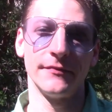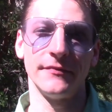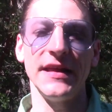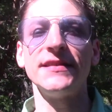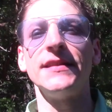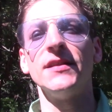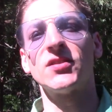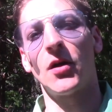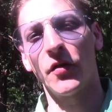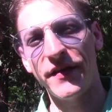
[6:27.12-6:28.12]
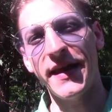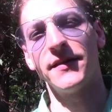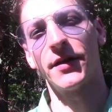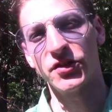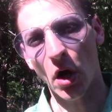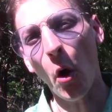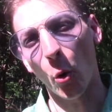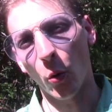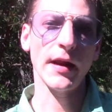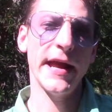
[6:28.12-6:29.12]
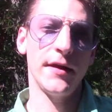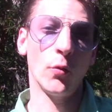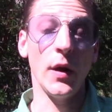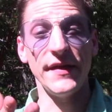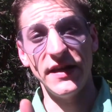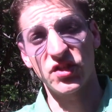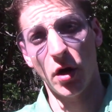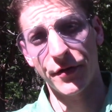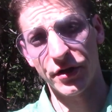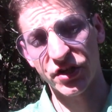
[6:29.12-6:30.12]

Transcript: These things all take their toll. And the way these authors